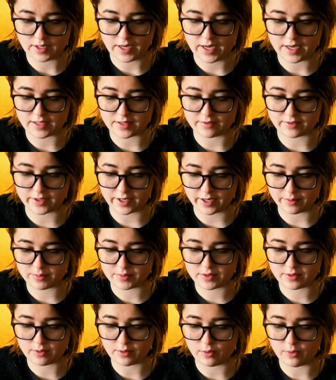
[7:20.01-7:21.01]
Ace of
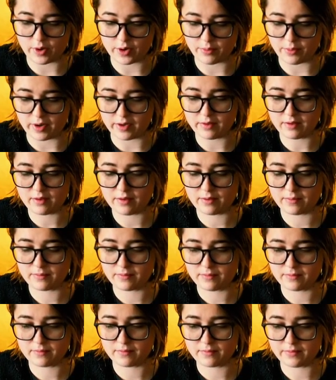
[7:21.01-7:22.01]
Cups. One month.
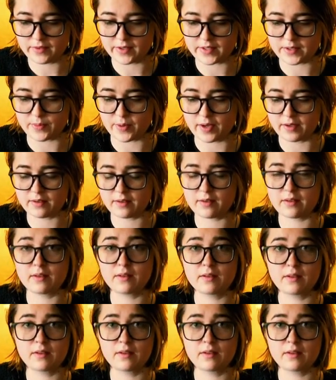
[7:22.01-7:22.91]
This month.